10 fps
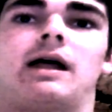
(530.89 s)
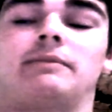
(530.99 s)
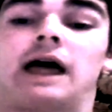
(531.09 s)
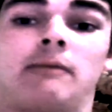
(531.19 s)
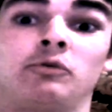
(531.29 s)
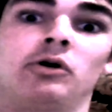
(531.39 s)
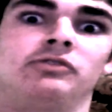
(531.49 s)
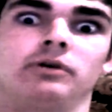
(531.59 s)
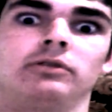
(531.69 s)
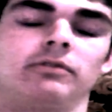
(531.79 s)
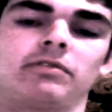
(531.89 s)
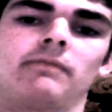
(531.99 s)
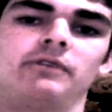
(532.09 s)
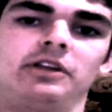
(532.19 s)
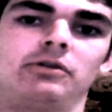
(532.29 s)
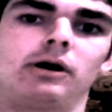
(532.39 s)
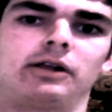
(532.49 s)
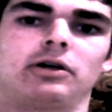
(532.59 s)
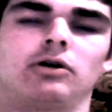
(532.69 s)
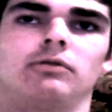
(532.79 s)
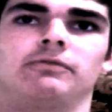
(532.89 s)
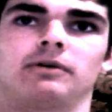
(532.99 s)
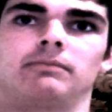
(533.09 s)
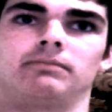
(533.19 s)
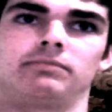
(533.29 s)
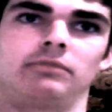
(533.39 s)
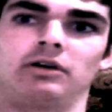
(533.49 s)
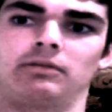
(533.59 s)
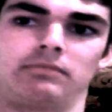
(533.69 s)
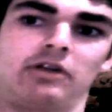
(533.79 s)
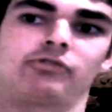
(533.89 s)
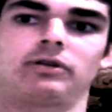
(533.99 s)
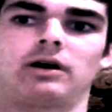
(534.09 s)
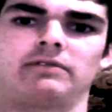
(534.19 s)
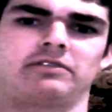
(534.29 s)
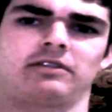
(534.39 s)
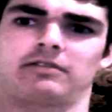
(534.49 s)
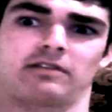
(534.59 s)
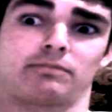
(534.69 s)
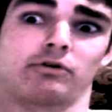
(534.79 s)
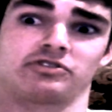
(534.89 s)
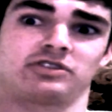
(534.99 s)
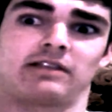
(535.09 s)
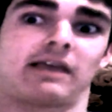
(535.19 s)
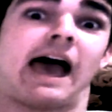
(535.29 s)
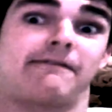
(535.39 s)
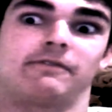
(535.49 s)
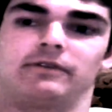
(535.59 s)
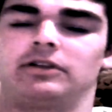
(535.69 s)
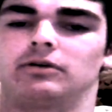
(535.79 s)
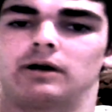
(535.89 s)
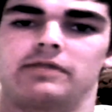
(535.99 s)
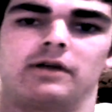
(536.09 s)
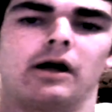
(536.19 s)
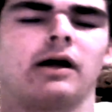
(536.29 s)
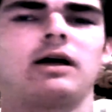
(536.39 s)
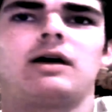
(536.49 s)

I mean, I'm going to include some video audio from the entry, obviously, because that's half the video right there.